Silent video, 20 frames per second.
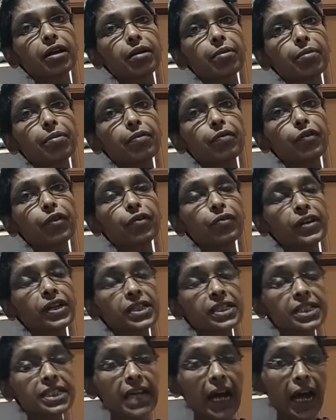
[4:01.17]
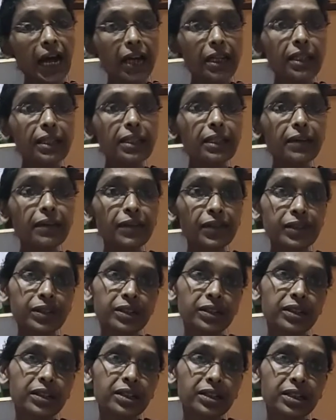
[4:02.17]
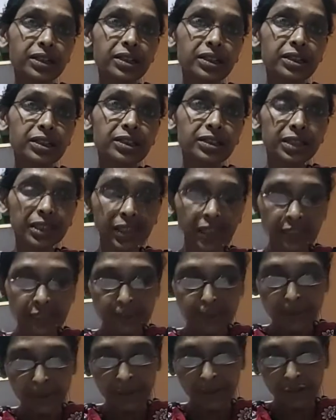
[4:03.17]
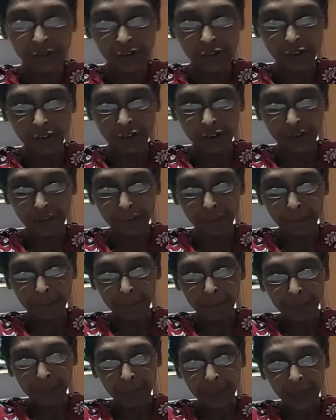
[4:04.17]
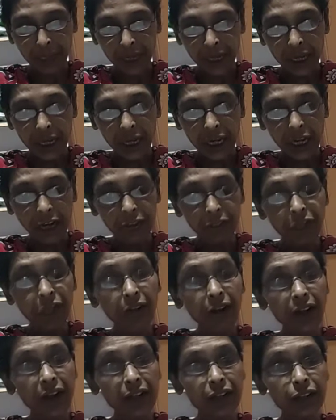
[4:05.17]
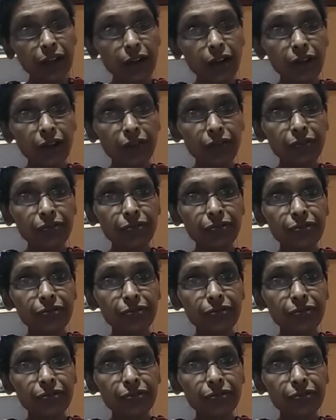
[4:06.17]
before we start the work is before. In front of.